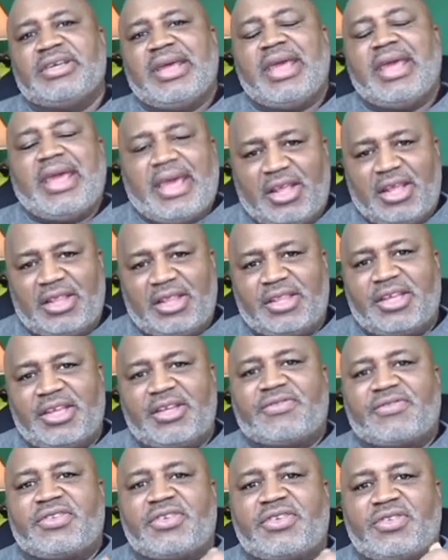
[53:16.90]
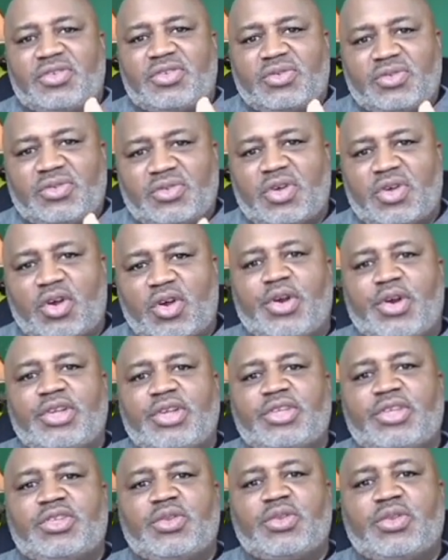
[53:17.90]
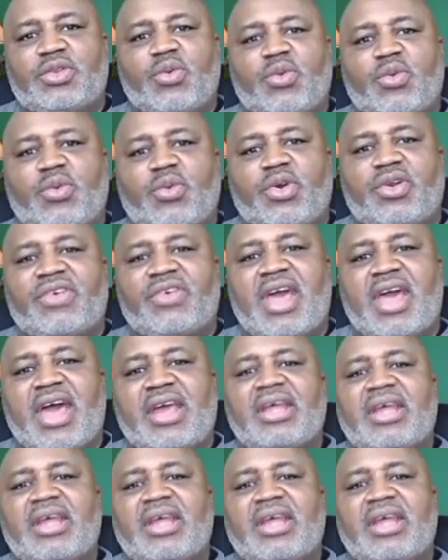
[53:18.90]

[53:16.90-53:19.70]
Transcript: and he lived according to the word of God.